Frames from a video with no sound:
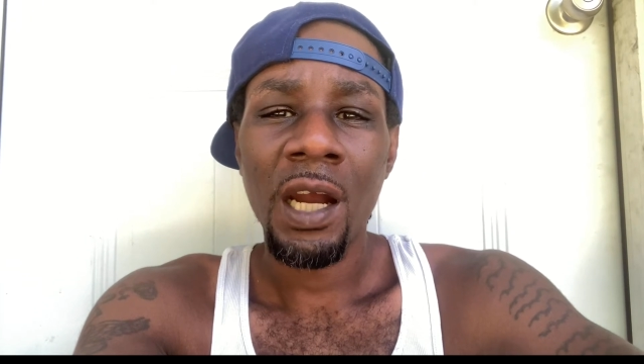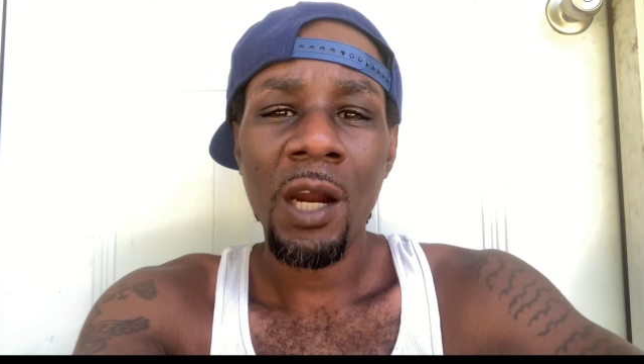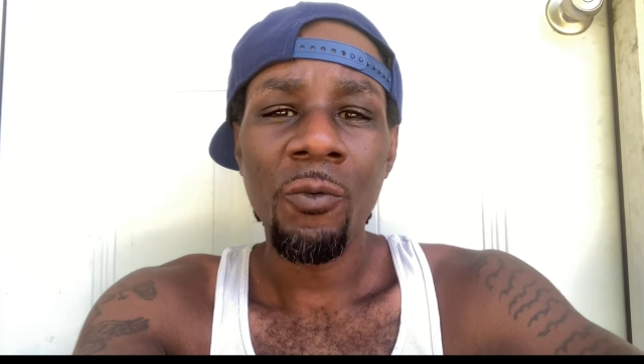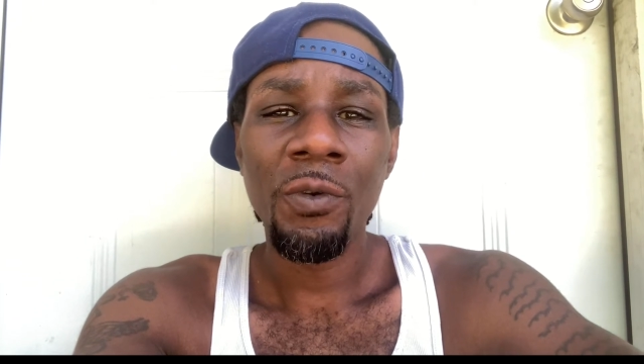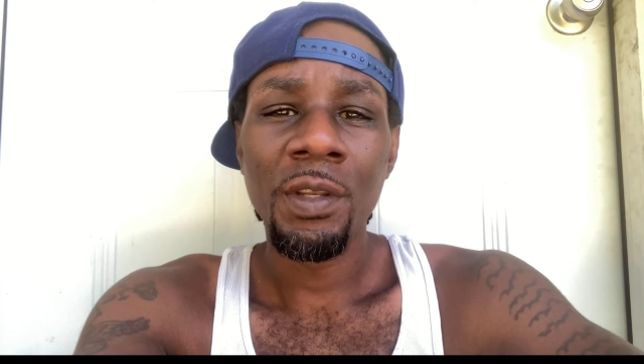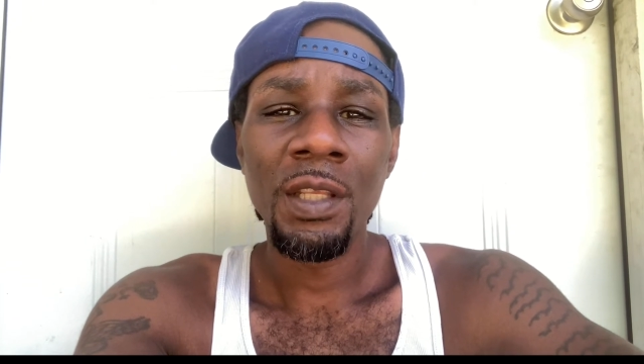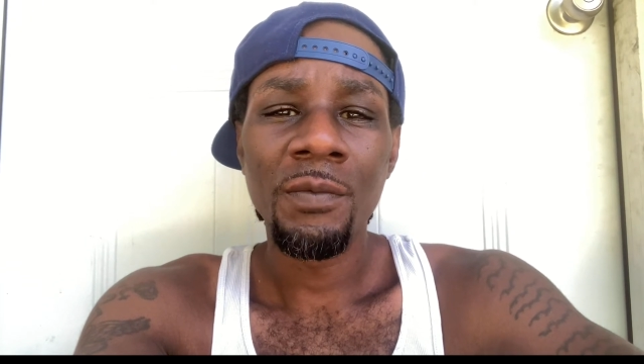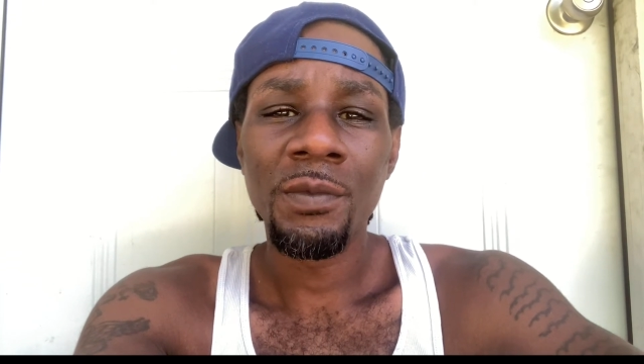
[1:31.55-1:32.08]
I
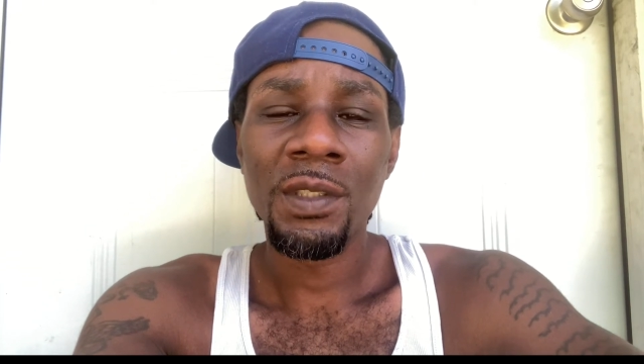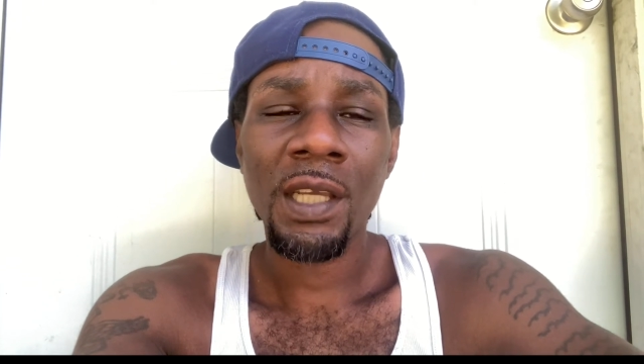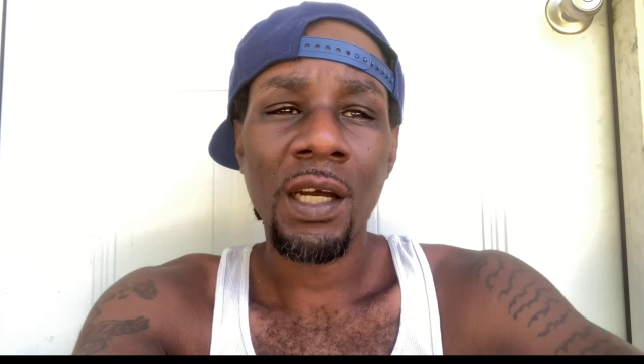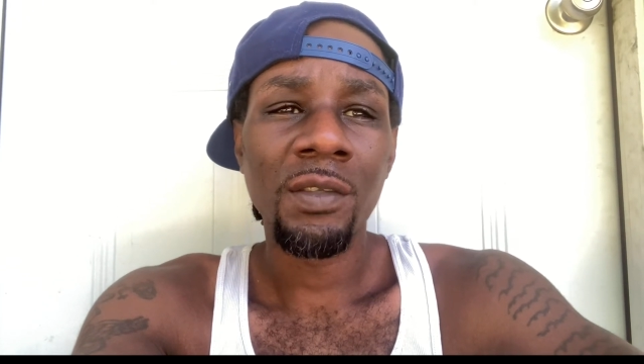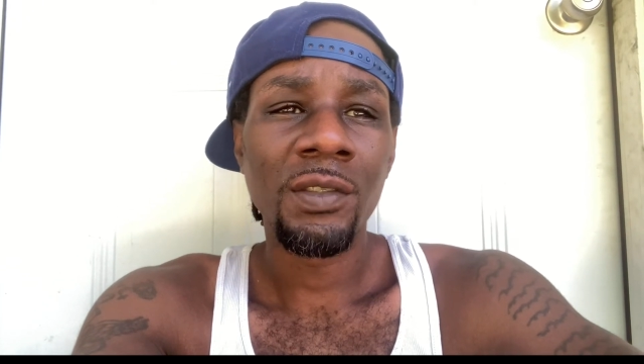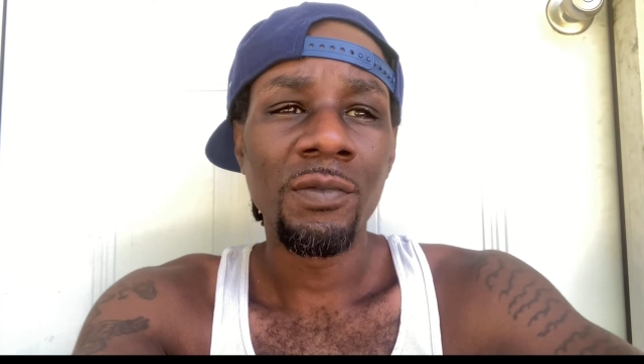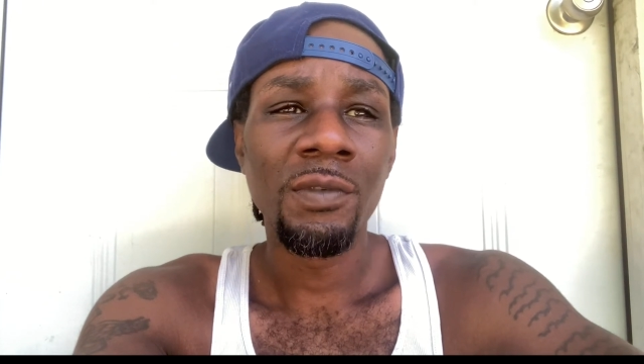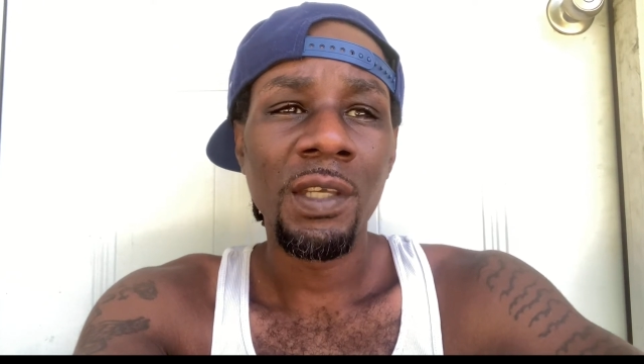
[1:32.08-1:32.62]
wouldn't even
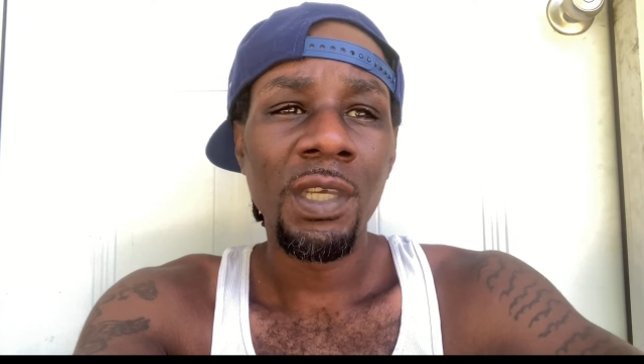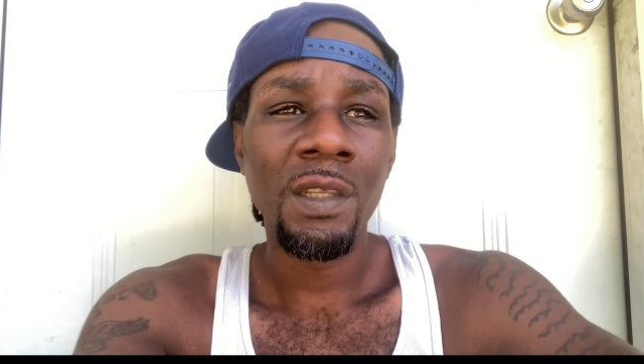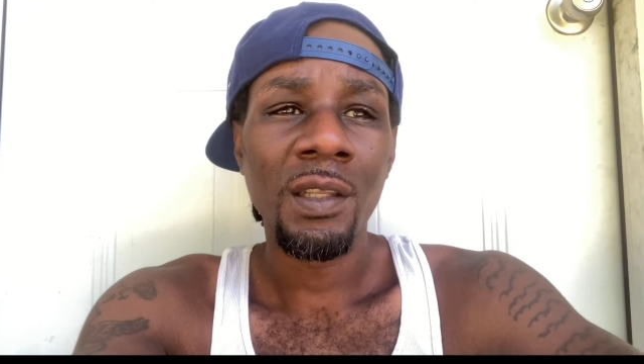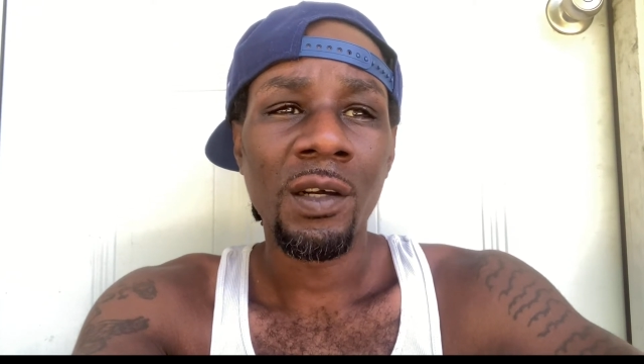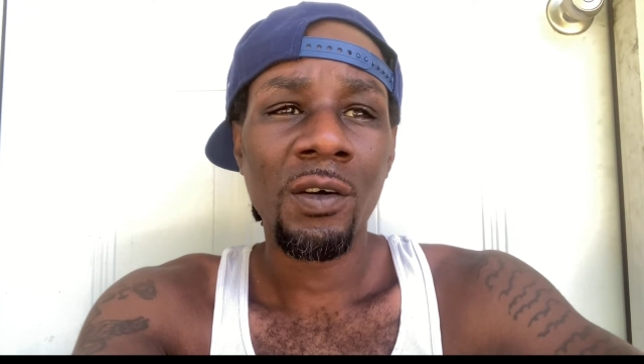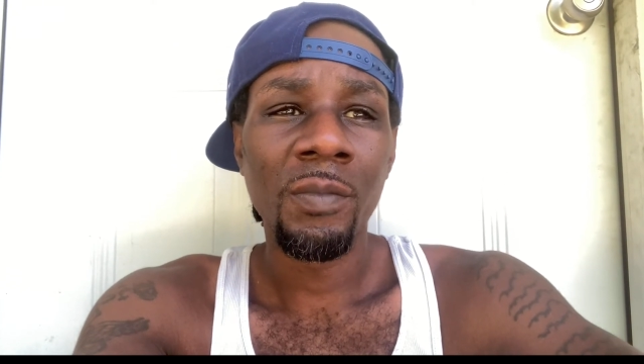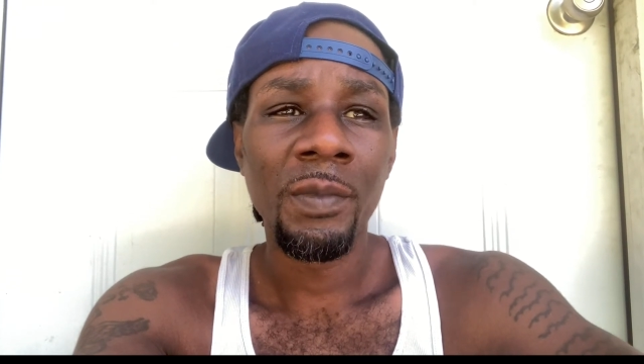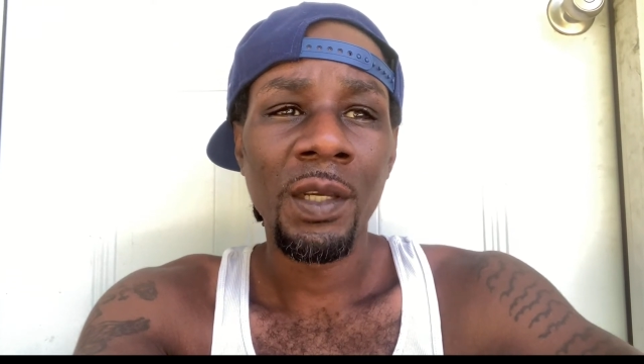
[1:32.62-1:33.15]
talk to you that
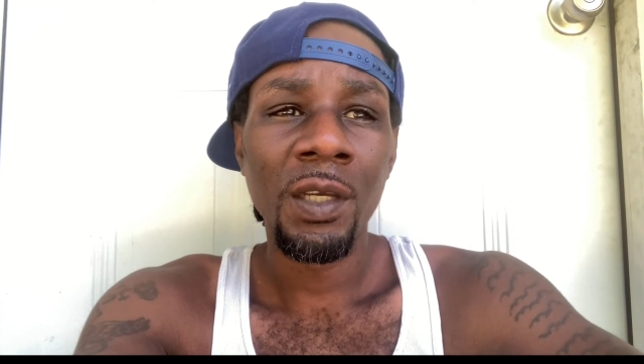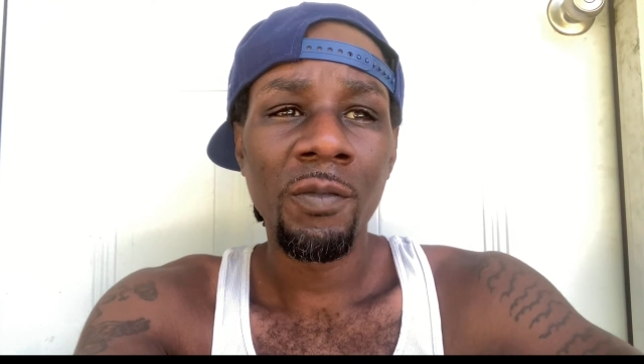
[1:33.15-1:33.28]
long, man.